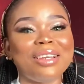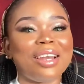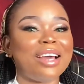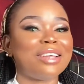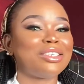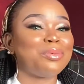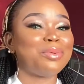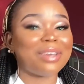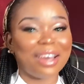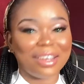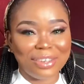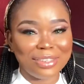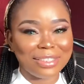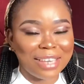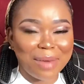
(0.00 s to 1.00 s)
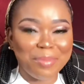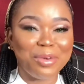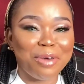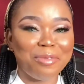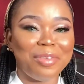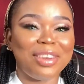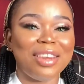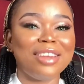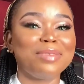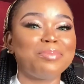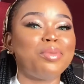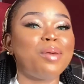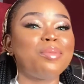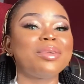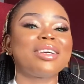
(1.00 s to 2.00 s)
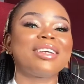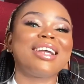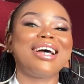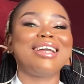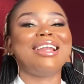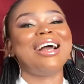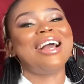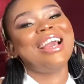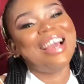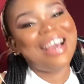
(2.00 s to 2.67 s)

Like, someone can just get me offended in public now, like